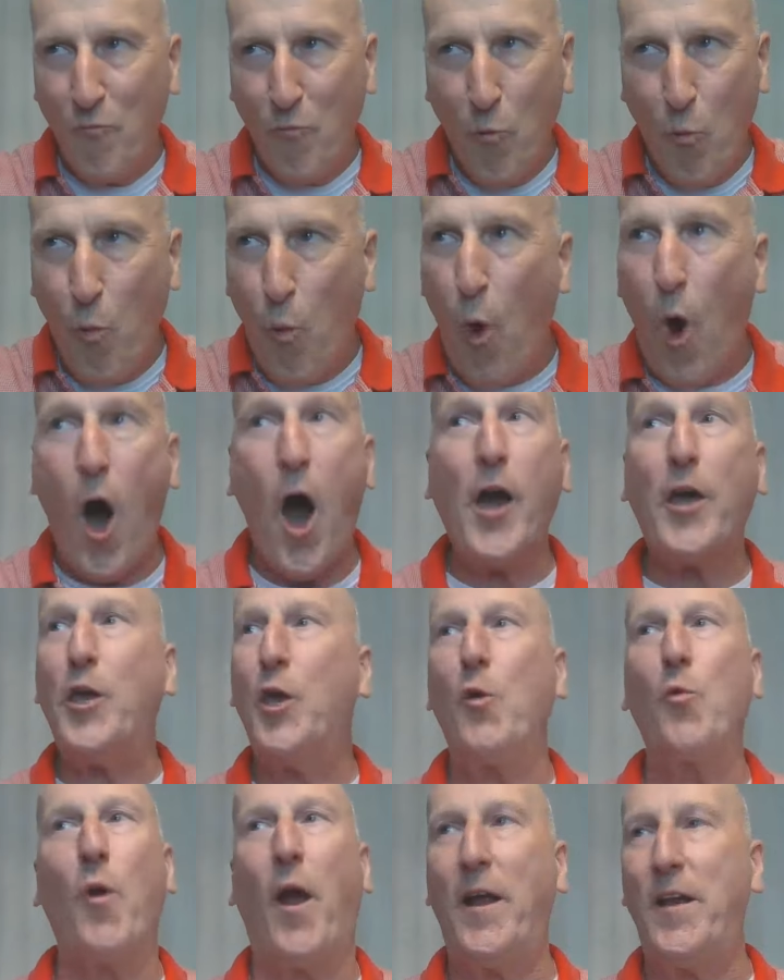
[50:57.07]
walk
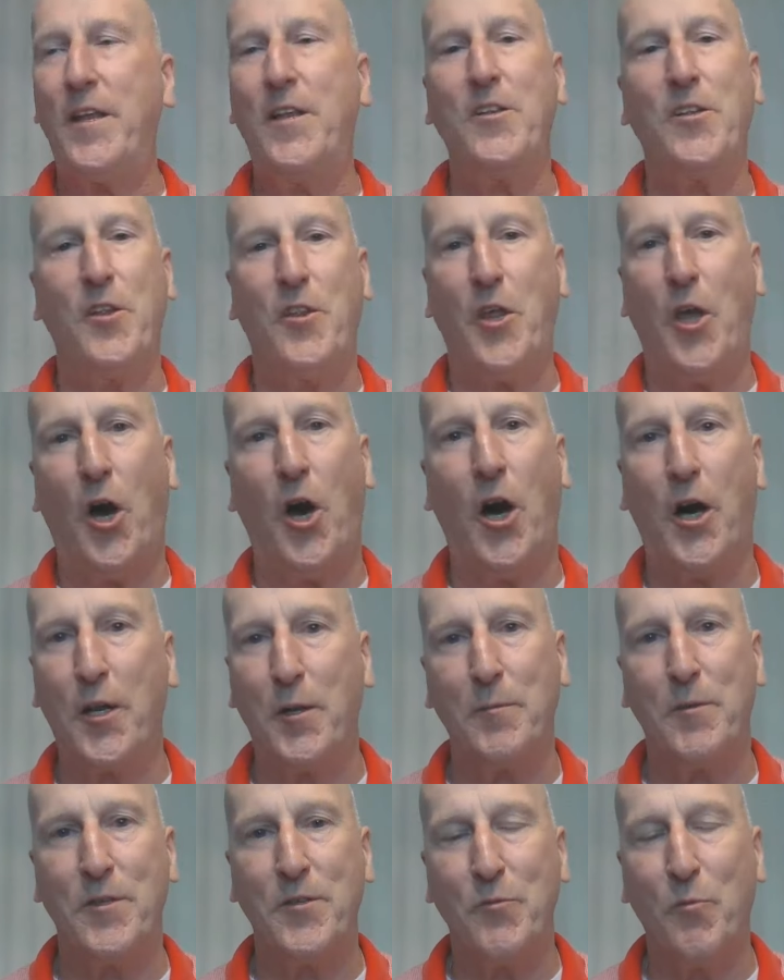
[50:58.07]
you right into the
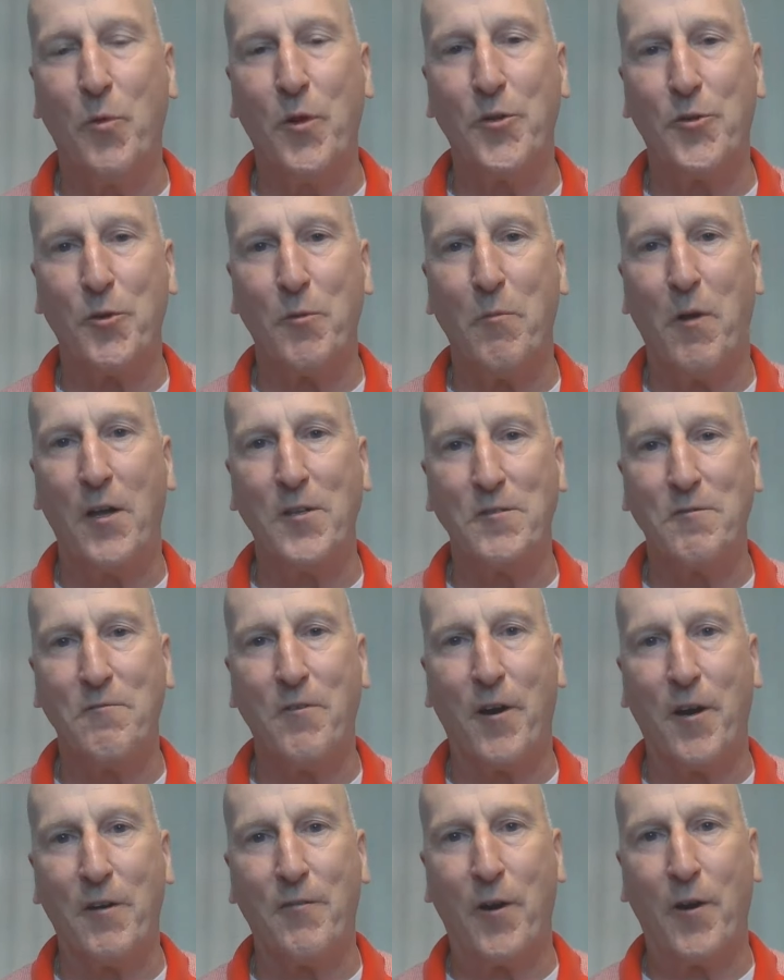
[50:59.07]
autumn and winter months
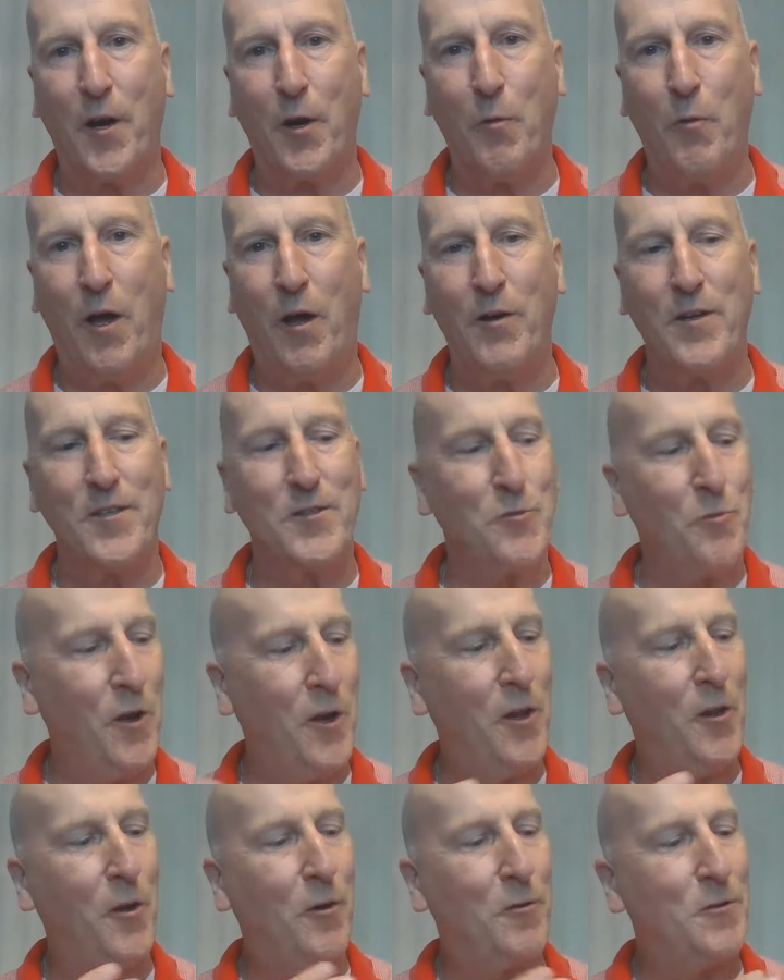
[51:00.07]
very, very well. It's
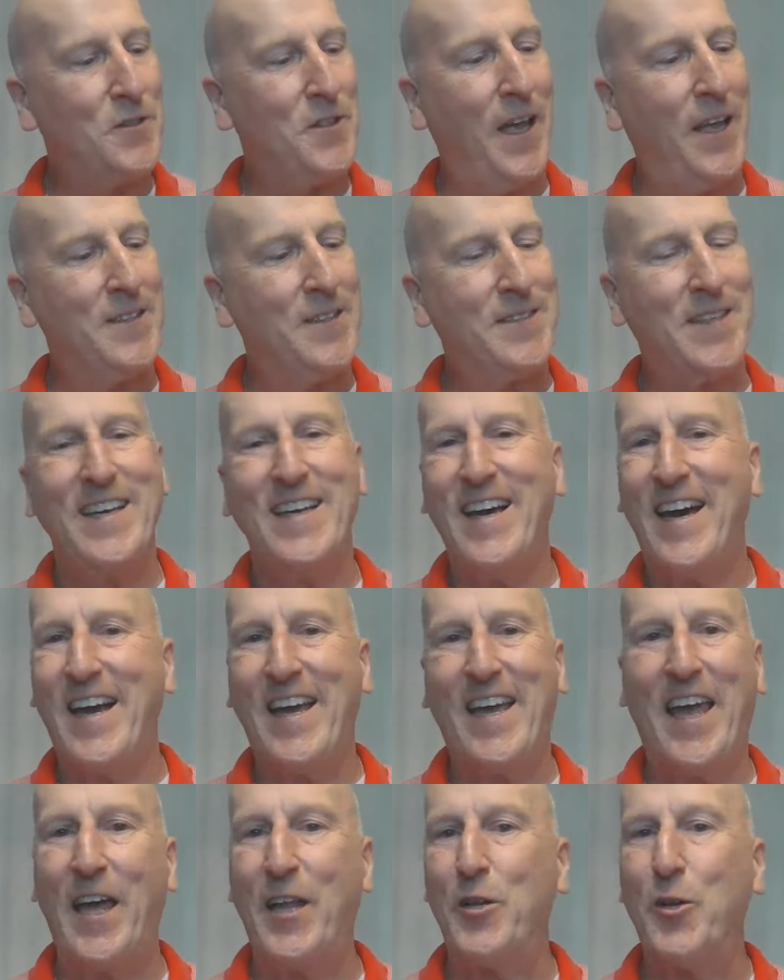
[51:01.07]
one of those scents,
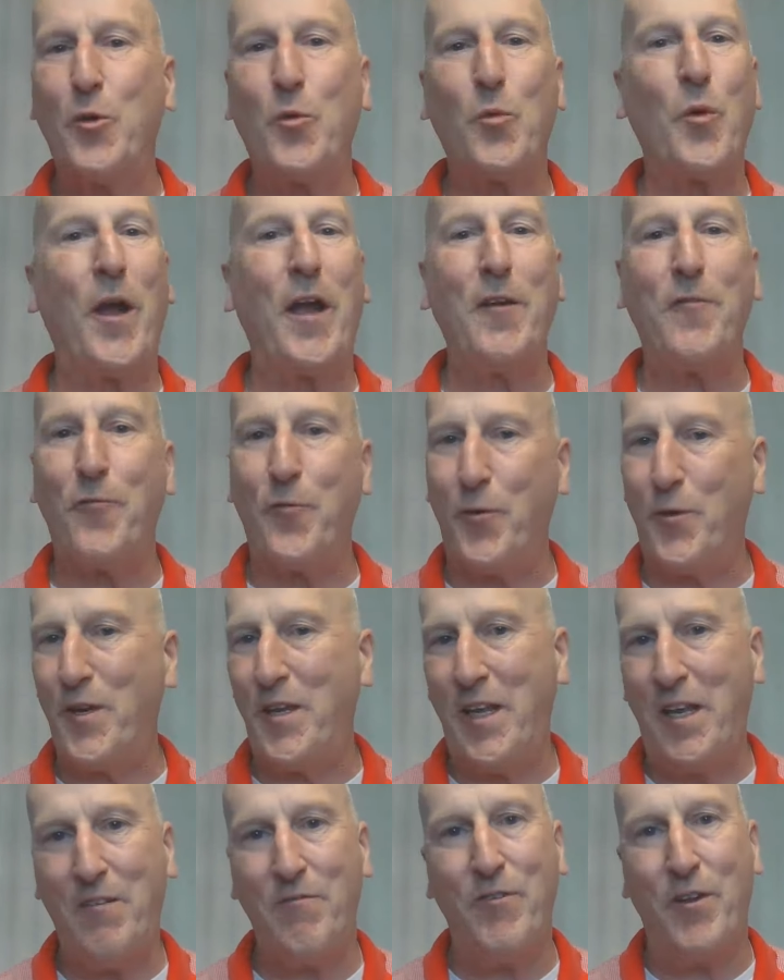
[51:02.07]
again, great for an
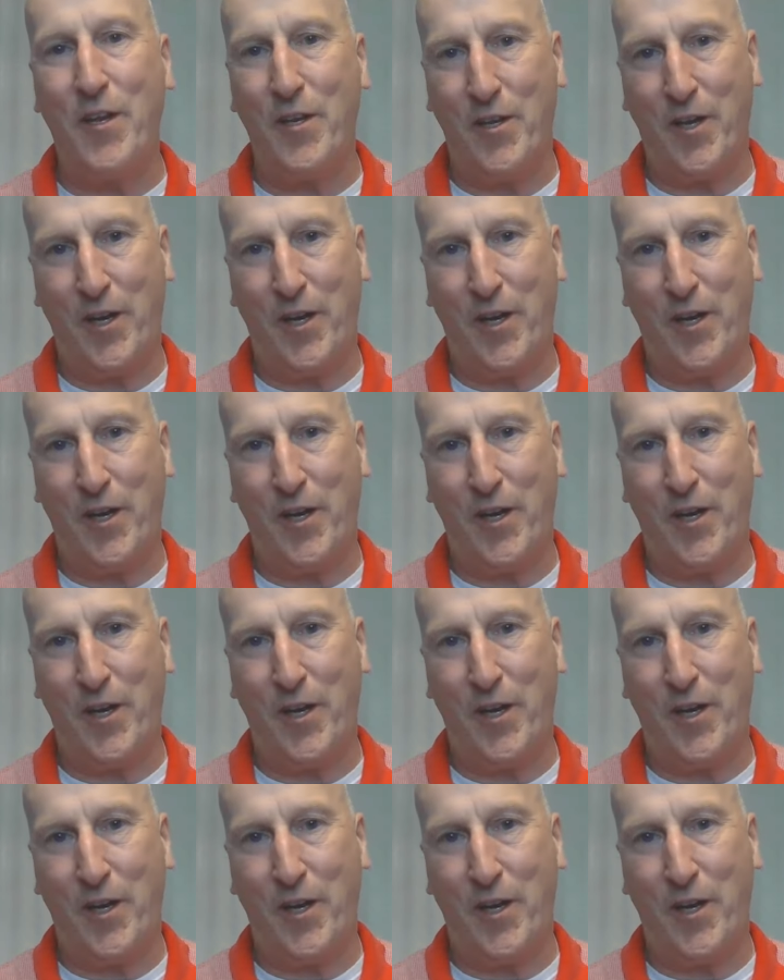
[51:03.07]
evening